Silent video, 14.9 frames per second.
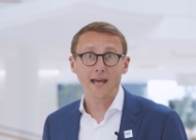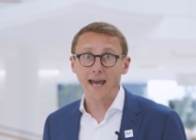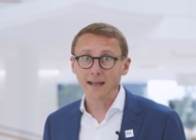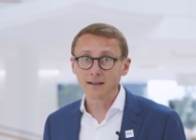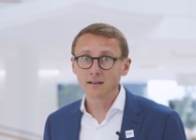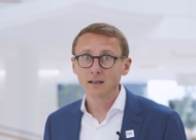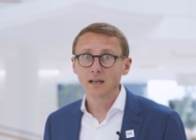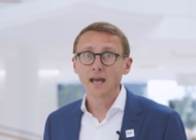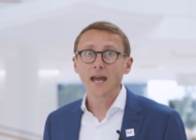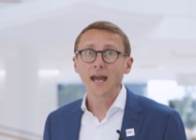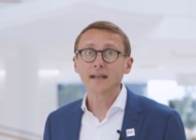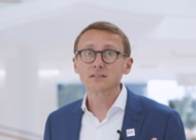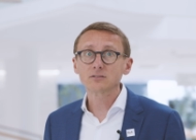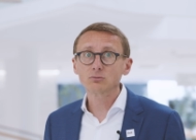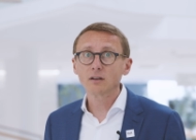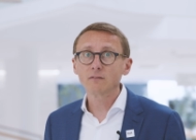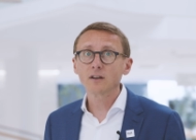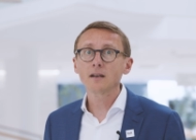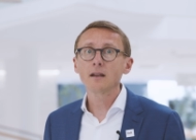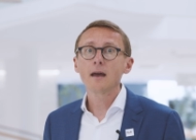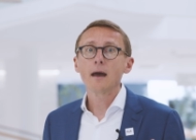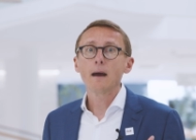And it's
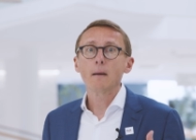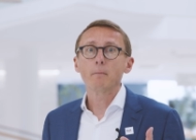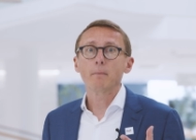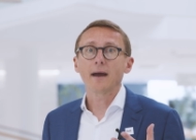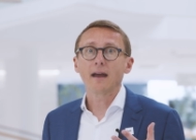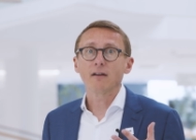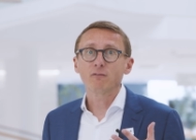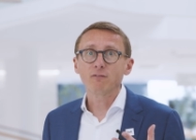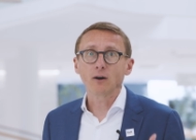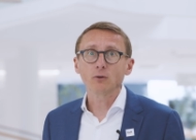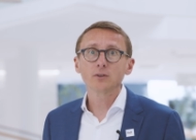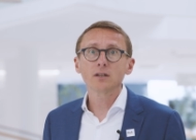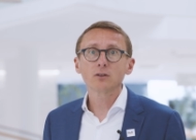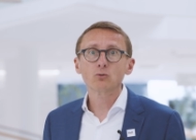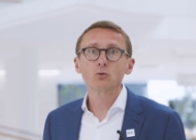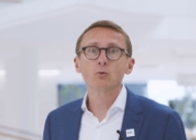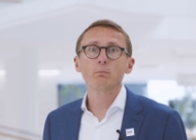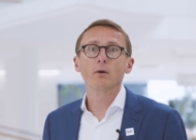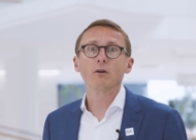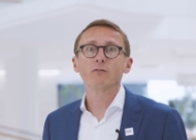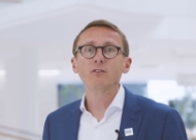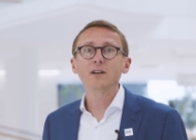driven by a founding
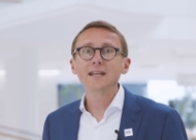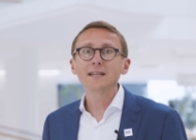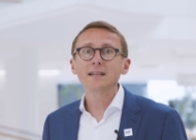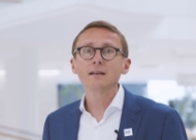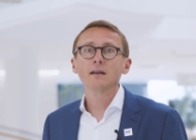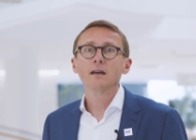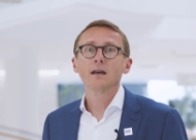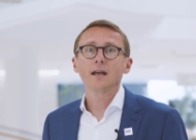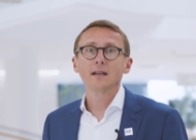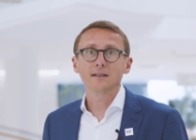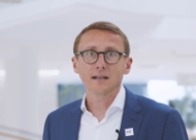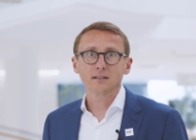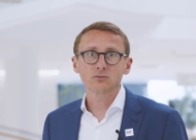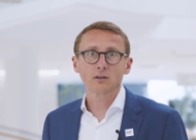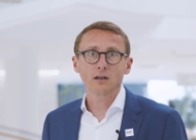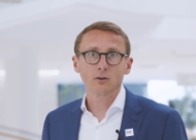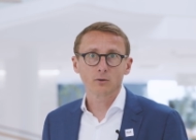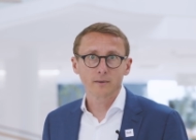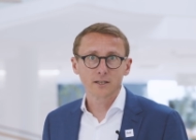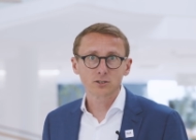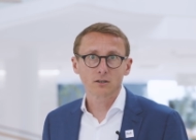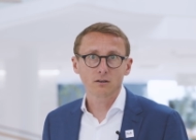group of leading industrial
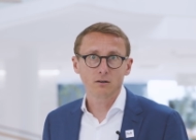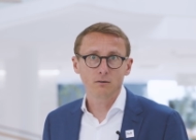automation